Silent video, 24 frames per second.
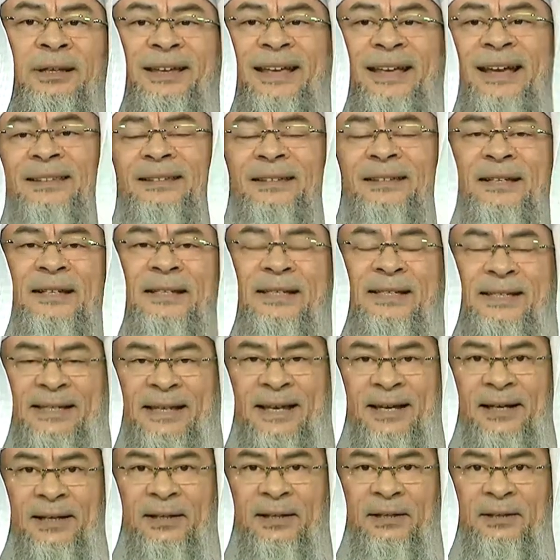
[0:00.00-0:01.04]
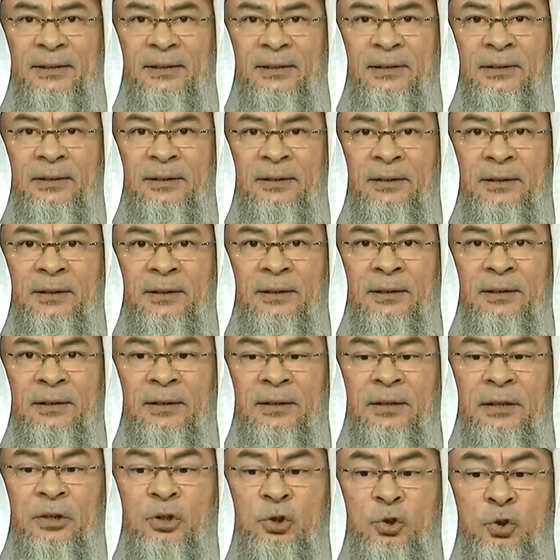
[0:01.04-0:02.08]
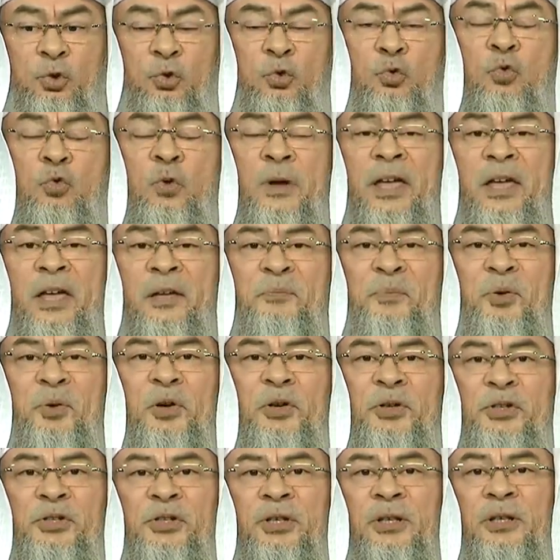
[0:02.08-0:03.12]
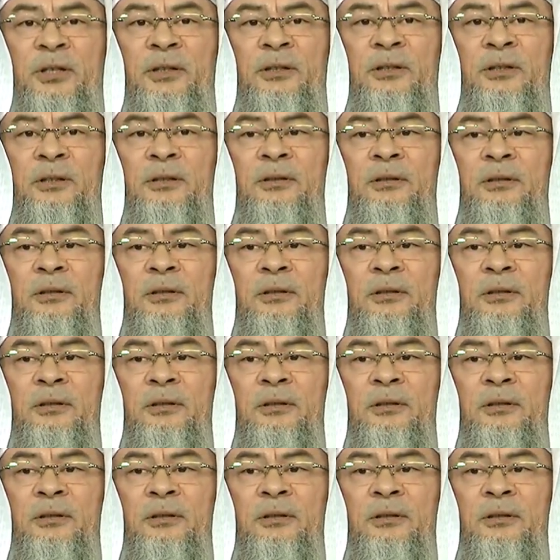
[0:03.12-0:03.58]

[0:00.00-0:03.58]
getting sick to a person